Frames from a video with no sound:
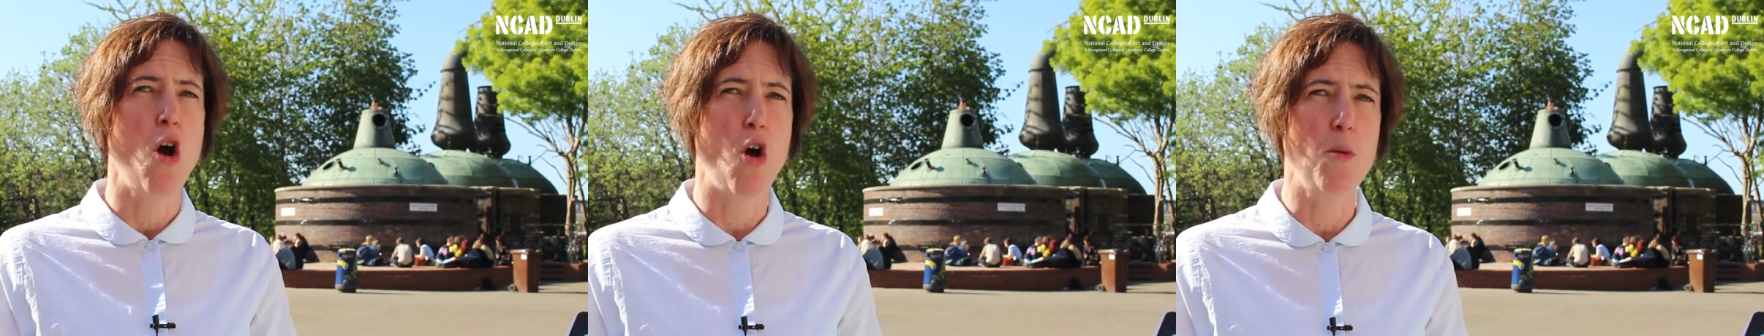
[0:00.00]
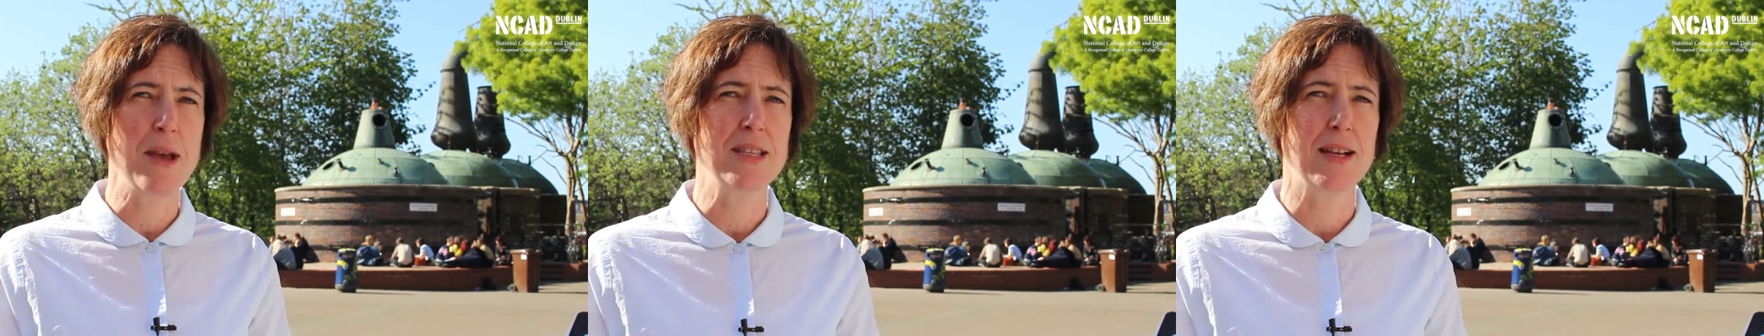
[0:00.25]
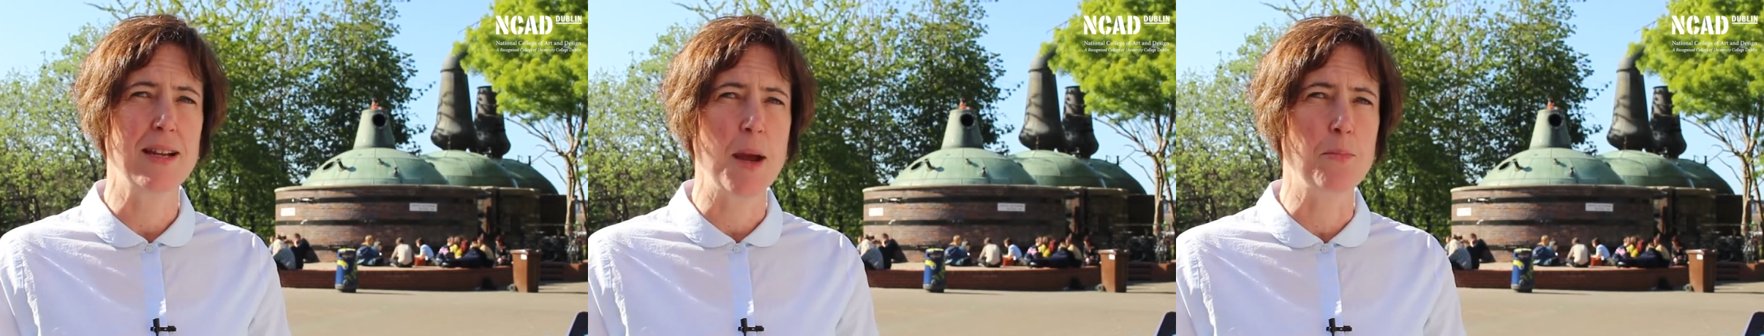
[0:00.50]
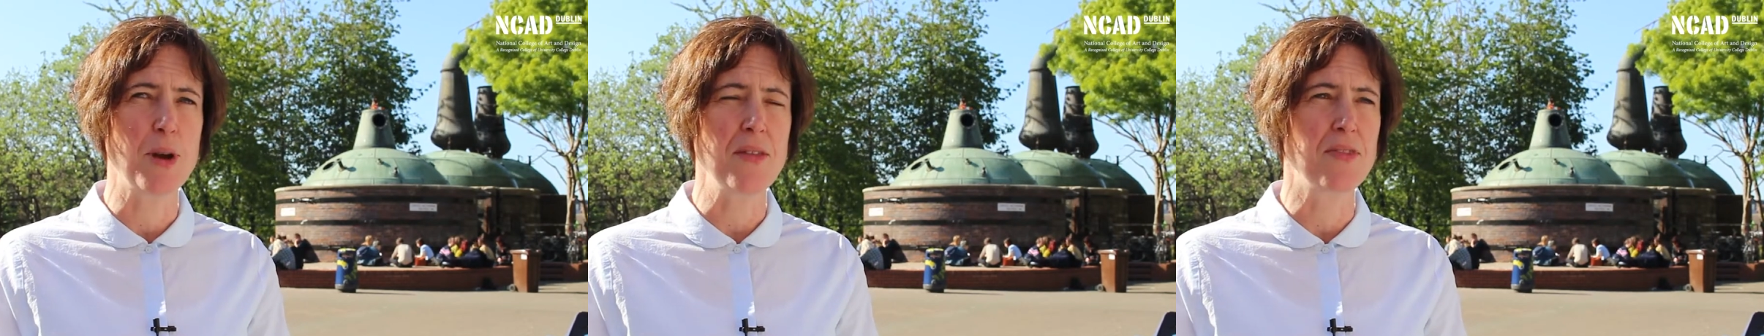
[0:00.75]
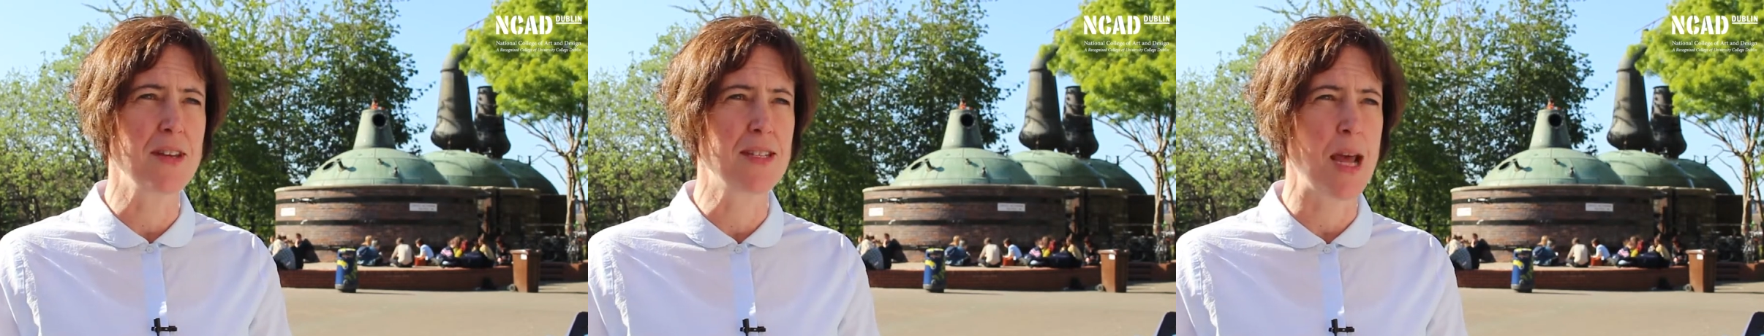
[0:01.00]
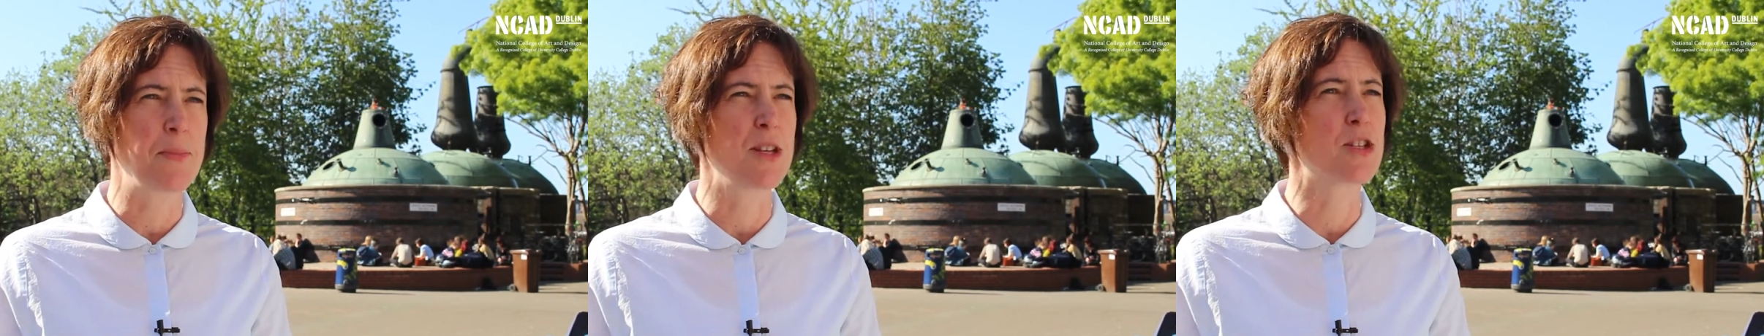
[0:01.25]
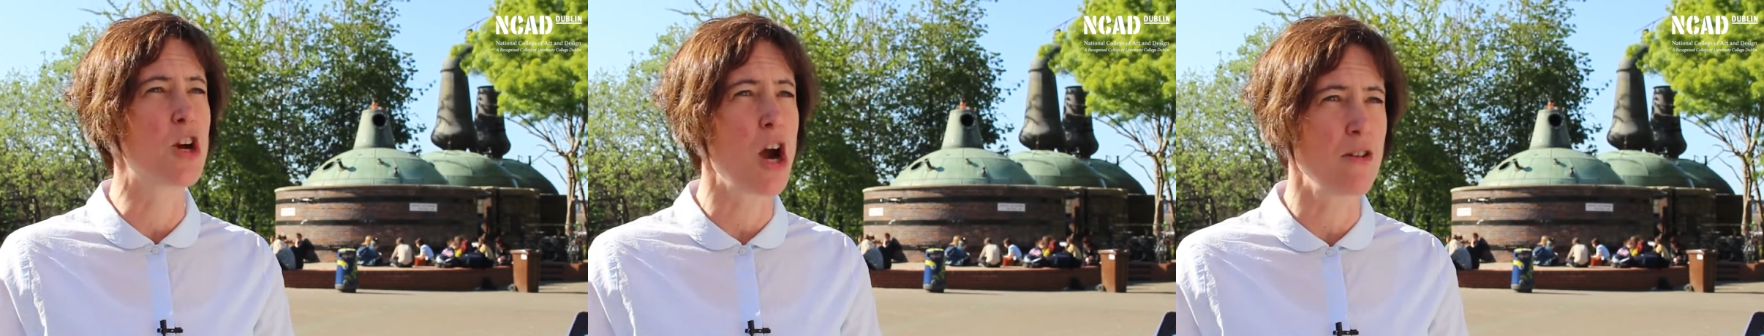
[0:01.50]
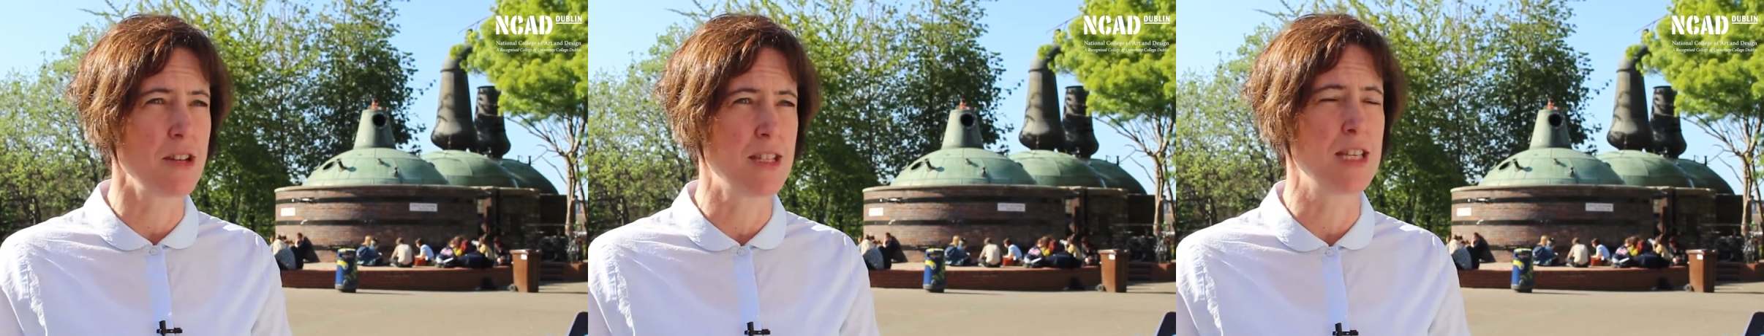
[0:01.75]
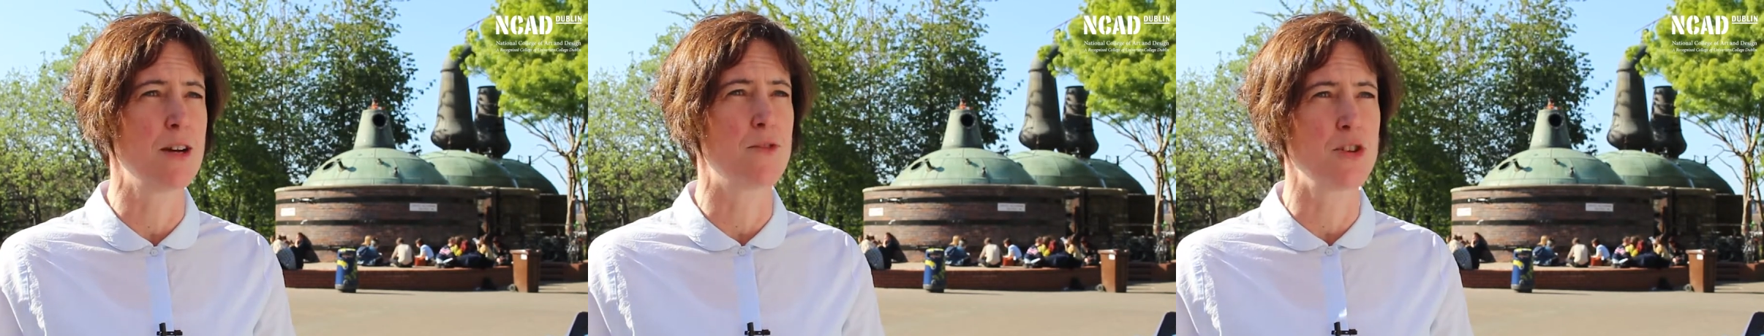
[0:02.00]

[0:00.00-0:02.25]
or basically a breadth and depth and currency of